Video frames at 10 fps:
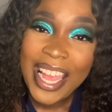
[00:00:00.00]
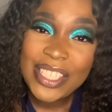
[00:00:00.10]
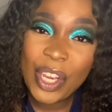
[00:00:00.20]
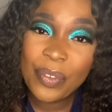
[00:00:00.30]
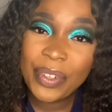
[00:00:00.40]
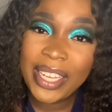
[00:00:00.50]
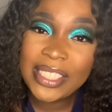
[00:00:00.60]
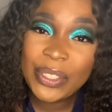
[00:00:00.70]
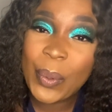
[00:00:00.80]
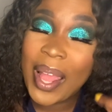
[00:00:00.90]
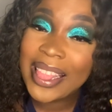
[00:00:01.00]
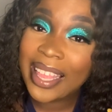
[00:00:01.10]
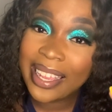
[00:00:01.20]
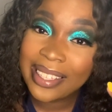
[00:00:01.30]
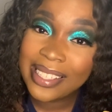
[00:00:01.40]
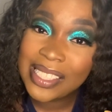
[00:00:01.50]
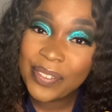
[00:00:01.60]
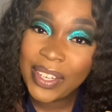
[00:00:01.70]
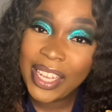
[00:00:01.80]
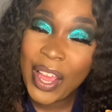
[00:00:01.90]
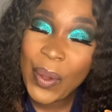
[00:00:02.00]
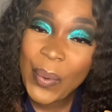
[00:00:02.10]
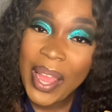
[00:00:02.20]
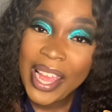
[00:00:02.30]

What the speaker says: Don't forget to like this video.